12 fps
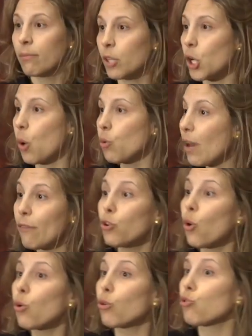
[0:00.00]
You know, you have
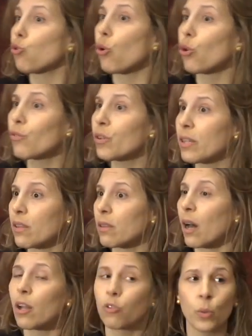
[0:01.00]
no control over it. It's
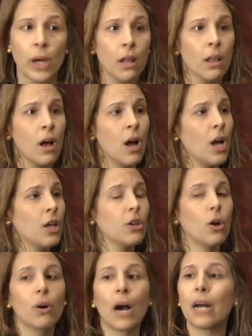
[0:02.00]
God's will. You
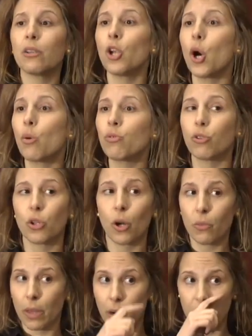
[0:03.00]
know, God knows. You
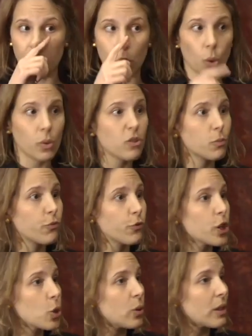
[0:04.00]
know, there. You know, it's
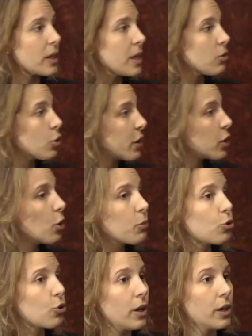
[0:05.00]
frequently. You know,
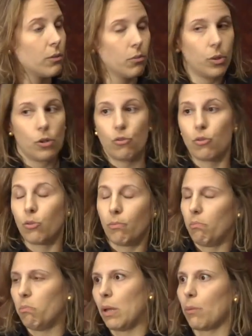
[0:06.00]
economic. There's
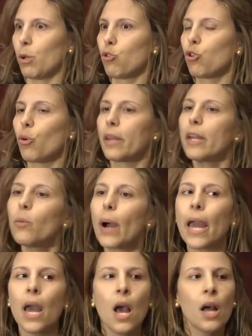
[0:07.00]
not much growth anyway.